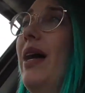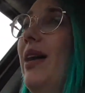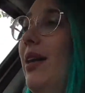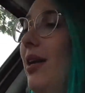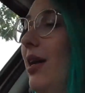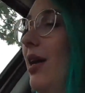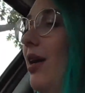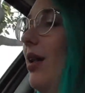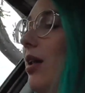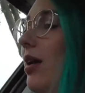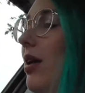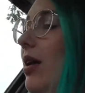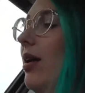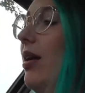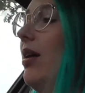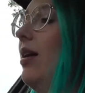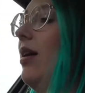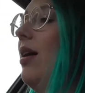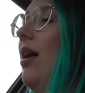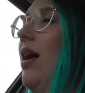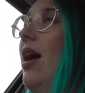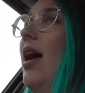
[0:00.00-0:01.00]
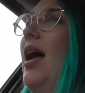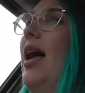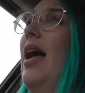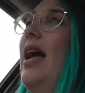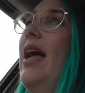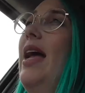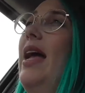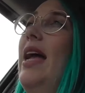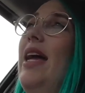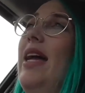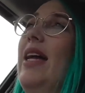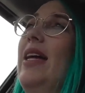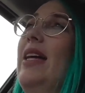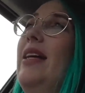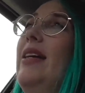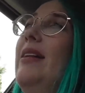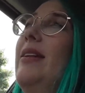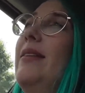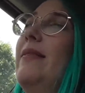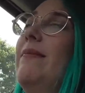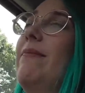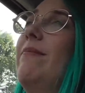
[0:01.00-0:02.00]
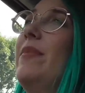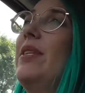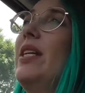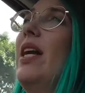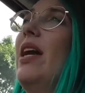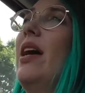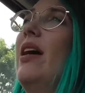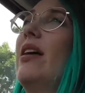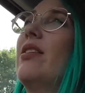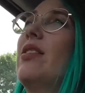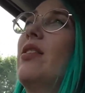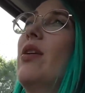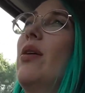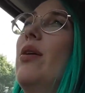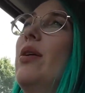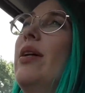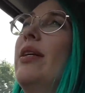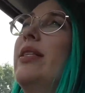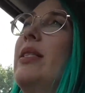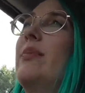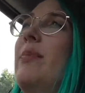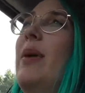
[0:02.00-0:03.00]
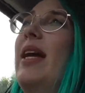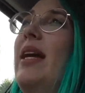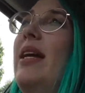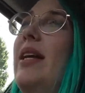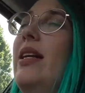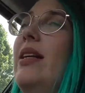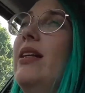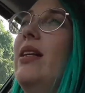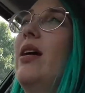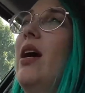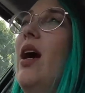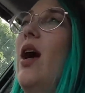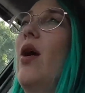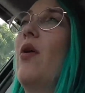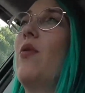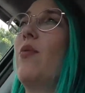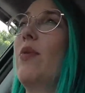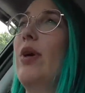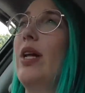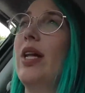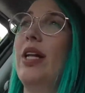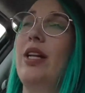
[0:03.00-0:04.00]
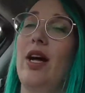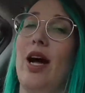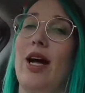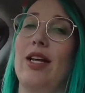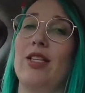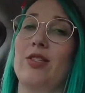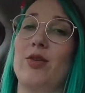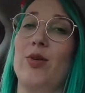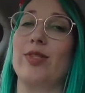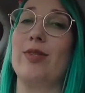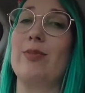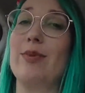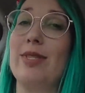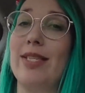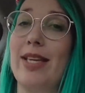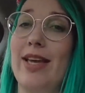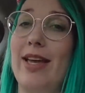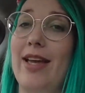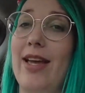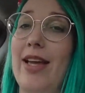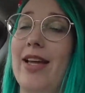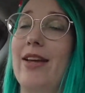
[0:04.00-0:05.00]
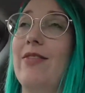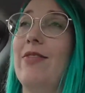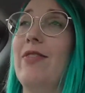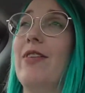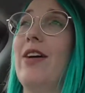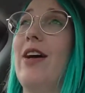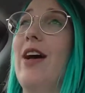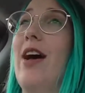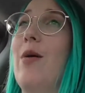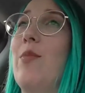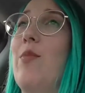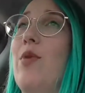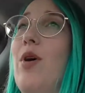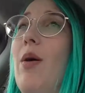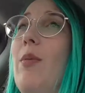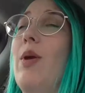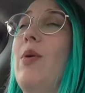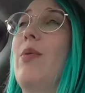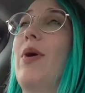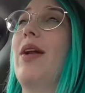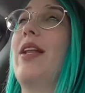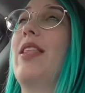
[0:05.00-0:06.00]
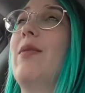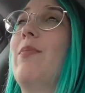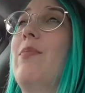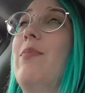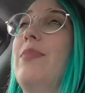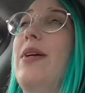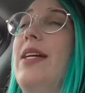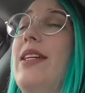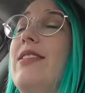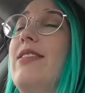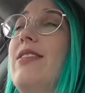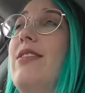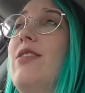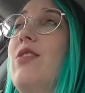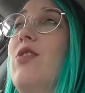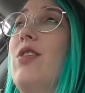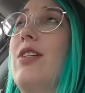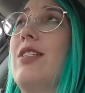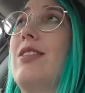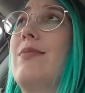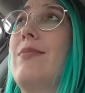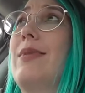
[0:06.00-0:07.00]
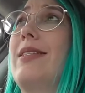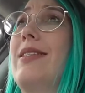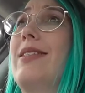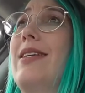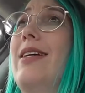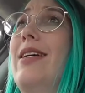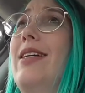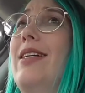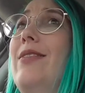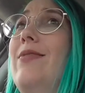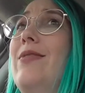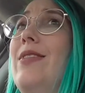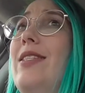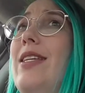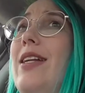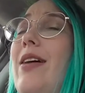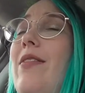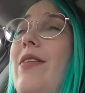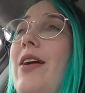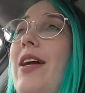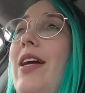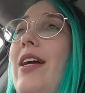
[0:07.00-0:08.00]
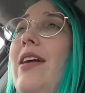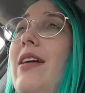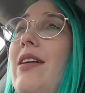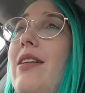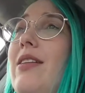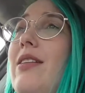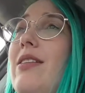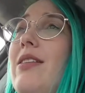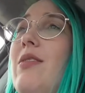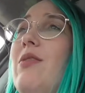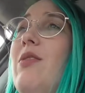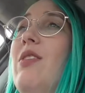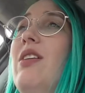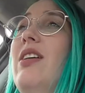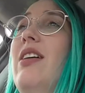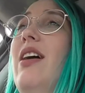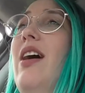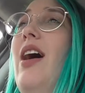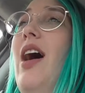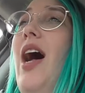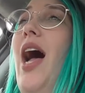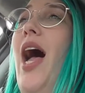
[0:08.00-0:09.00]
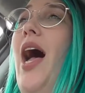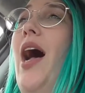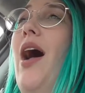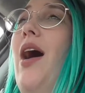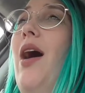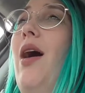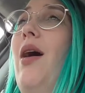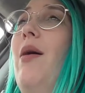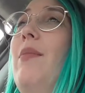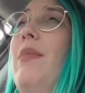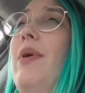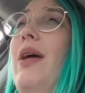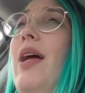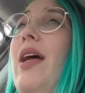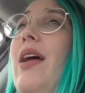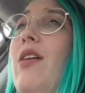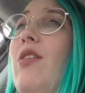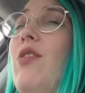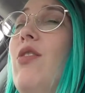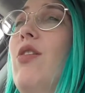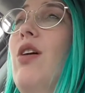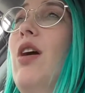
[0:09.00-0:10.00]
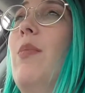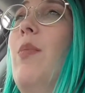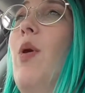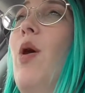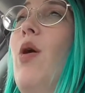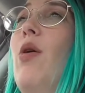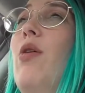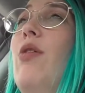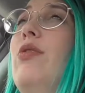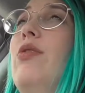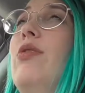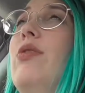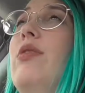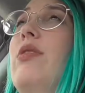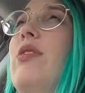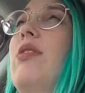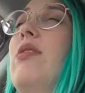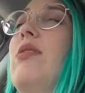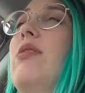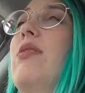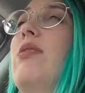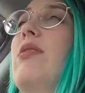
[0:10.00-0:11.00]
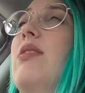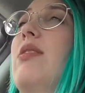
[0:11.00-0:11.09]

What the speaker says: pink colour, and yeah, so it's been a really nice Christmas Eve, probably one of the best Christmas Eves that I've had at Career Post, because